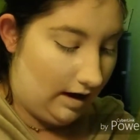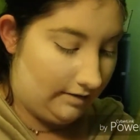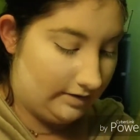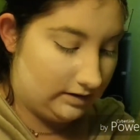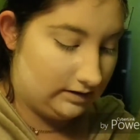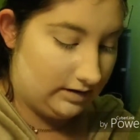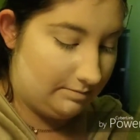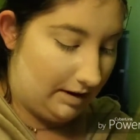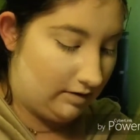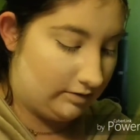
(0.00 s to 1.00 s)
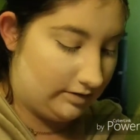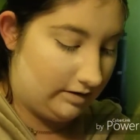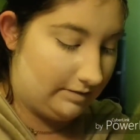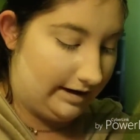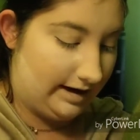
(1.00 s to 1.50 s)
obviously powder
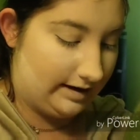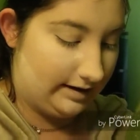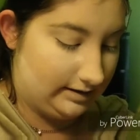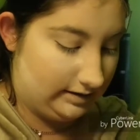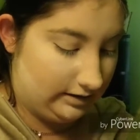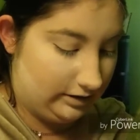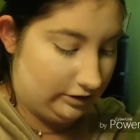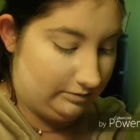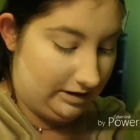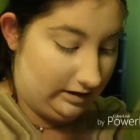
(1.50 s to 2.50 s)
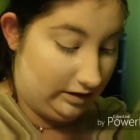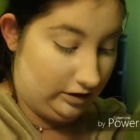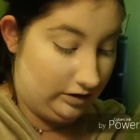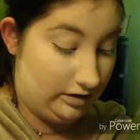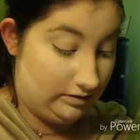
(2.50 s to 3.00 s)
down my neck isn't going to do me any
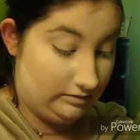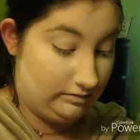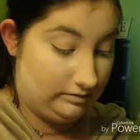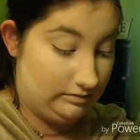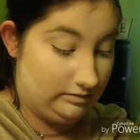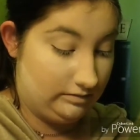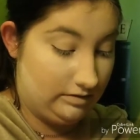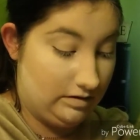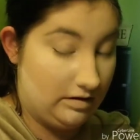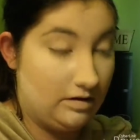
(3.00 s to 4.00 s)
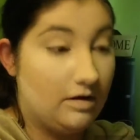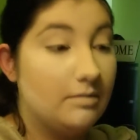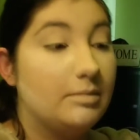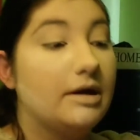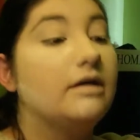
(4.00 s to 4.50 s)
good.
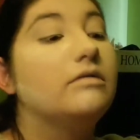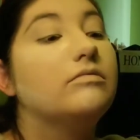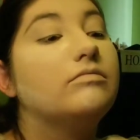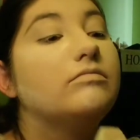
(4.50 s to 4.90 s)
But